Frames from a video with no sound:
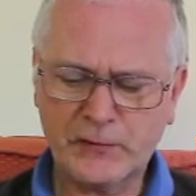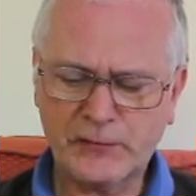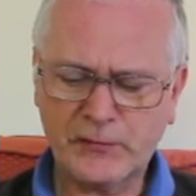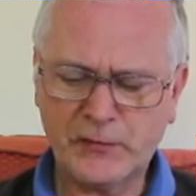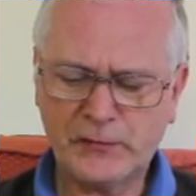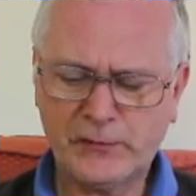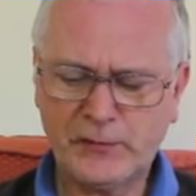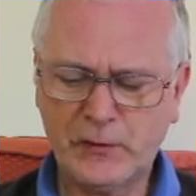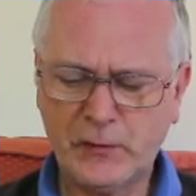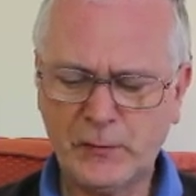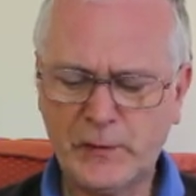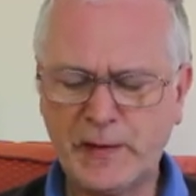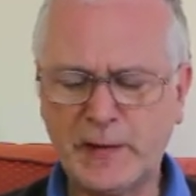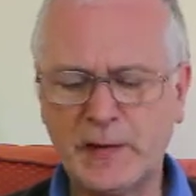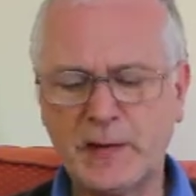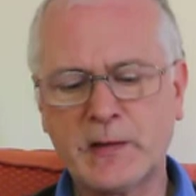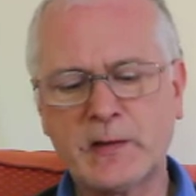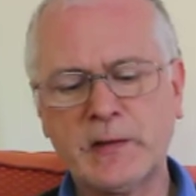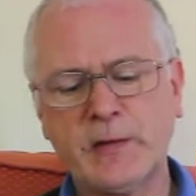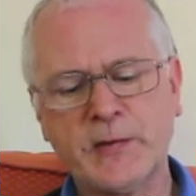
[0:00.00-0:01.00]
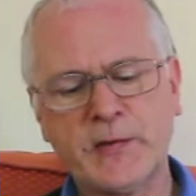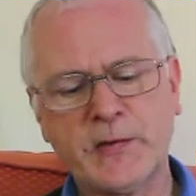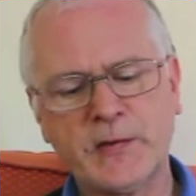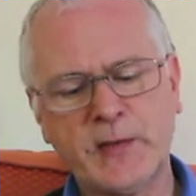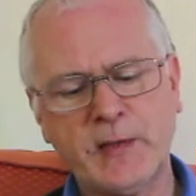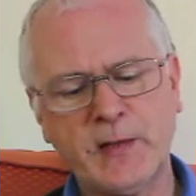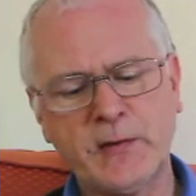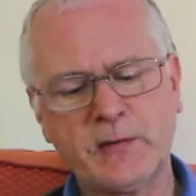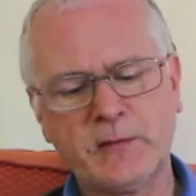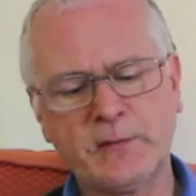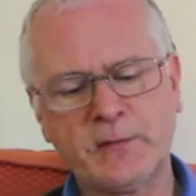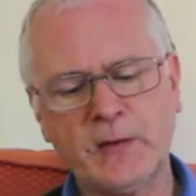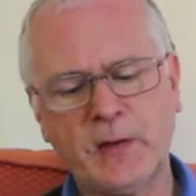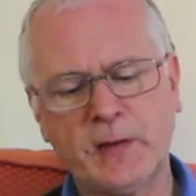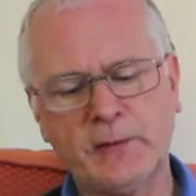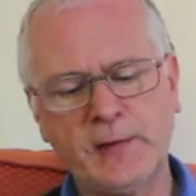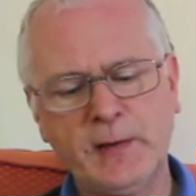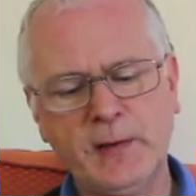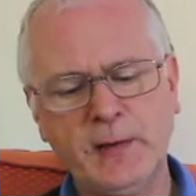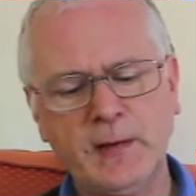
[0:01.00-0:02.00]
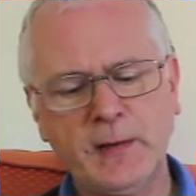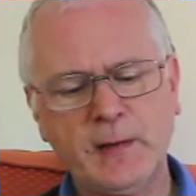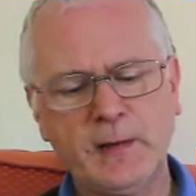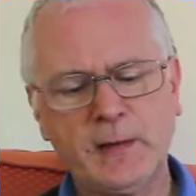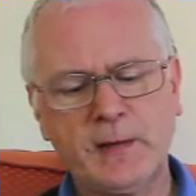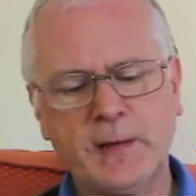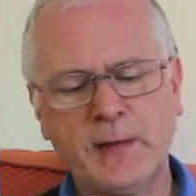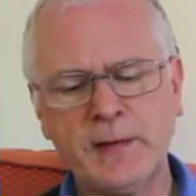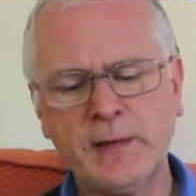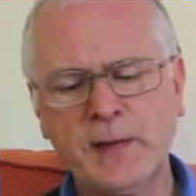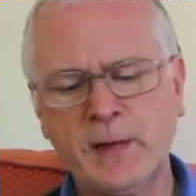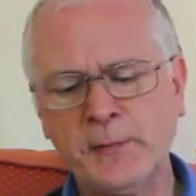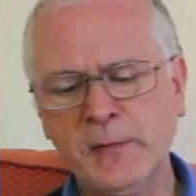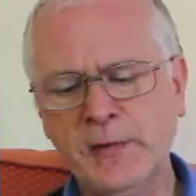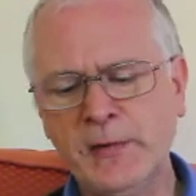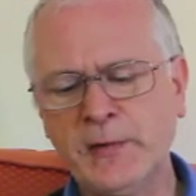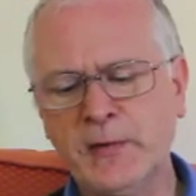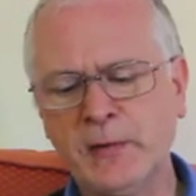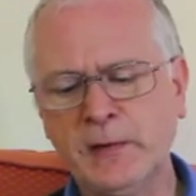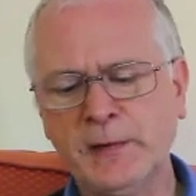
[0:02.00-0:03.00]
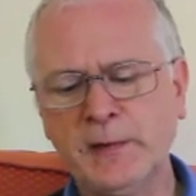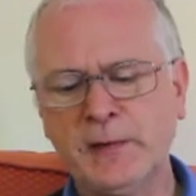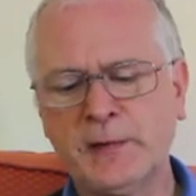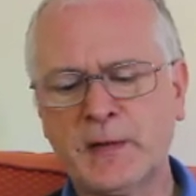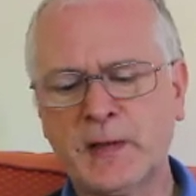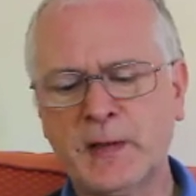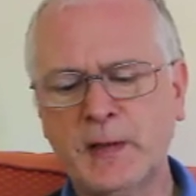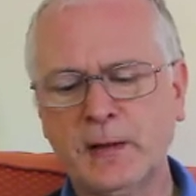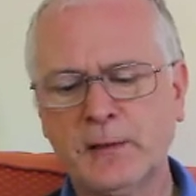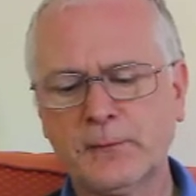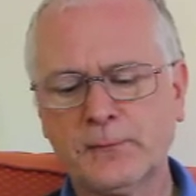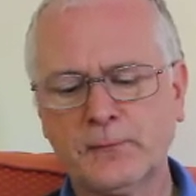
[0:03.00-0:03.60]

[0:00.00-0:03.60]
for a few minutes lost sight of Corin and Edmund and Lucy.